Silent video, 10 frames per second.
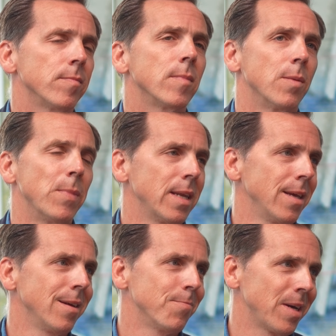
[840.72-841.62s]
in
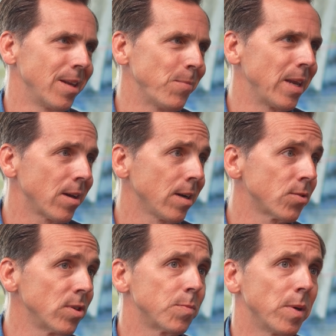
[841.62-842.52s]
many
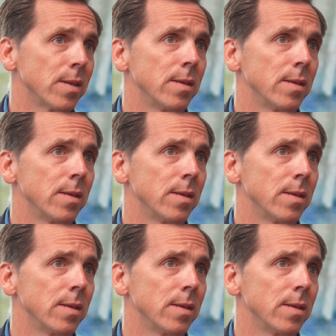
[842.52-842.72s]
countries, but